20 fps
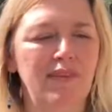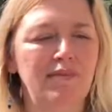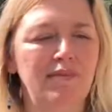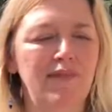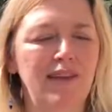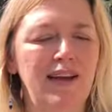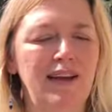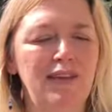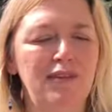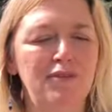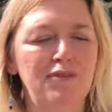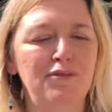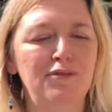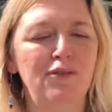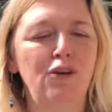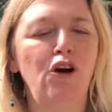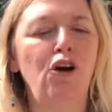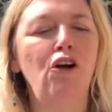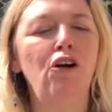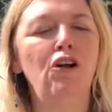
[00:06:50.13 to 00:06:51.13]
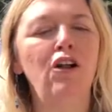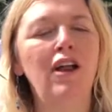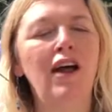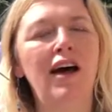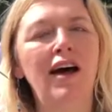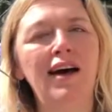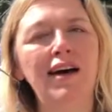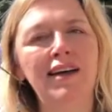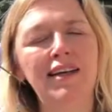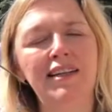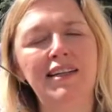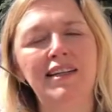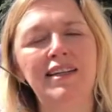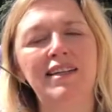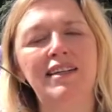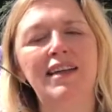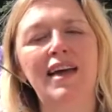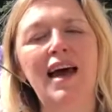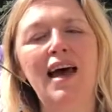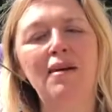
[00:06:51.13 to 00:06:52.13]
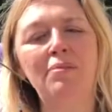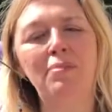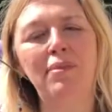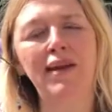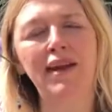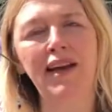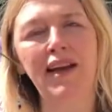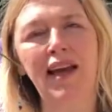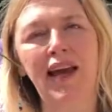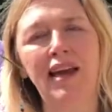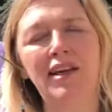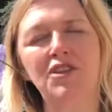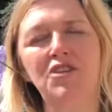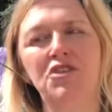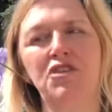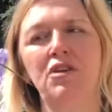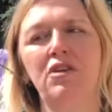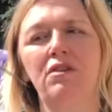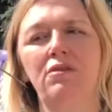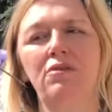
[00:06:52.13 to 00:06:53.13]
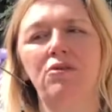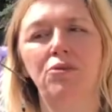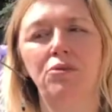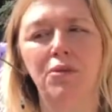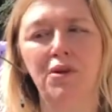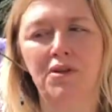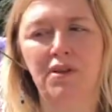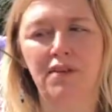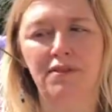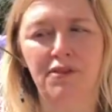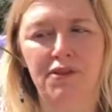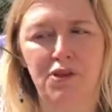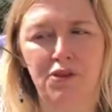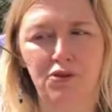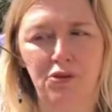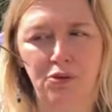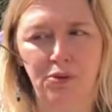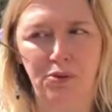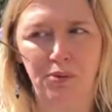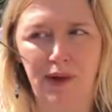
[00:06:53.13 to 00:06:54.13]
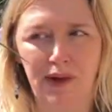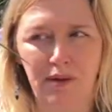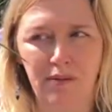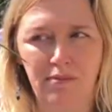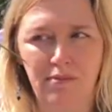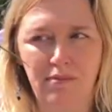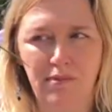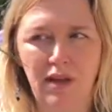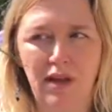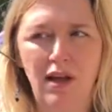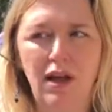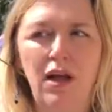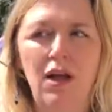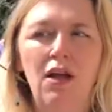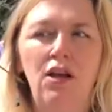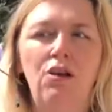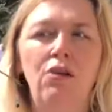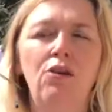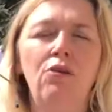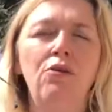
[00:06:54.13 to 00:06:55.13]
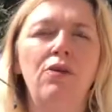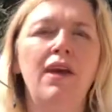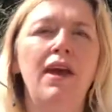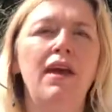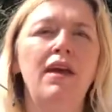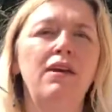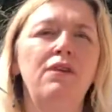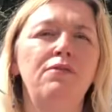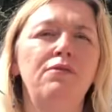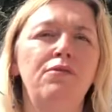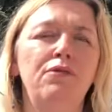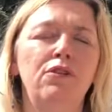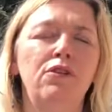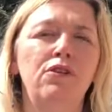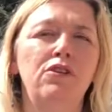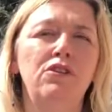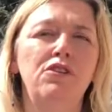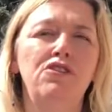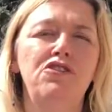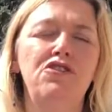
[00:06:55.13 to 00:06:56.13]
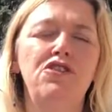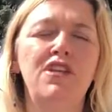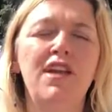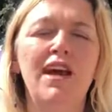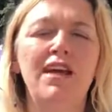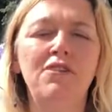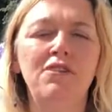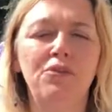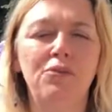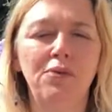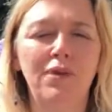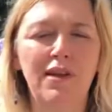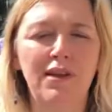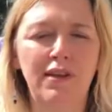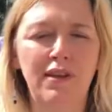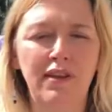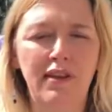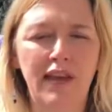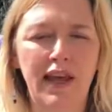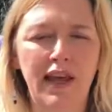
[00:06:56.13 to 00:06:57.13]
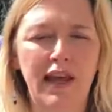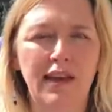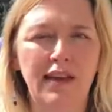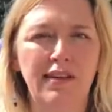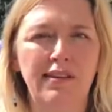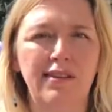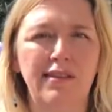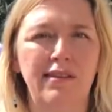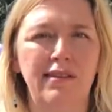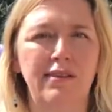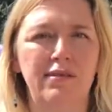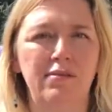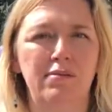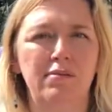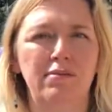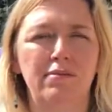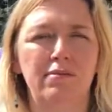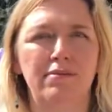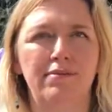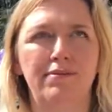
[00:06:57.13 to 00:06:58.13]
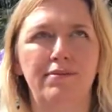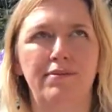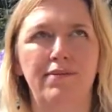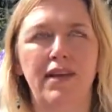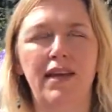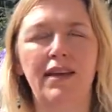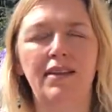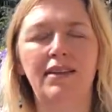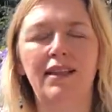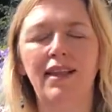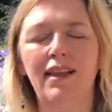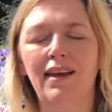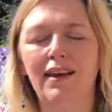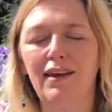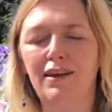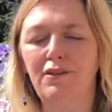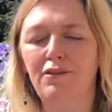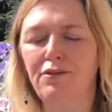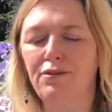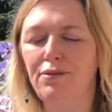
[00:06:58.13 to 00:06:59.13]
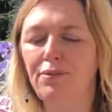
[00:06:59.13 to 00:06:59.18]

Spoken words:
kind of wholehearted application to whatever you're doing. Looking for genuine things in life.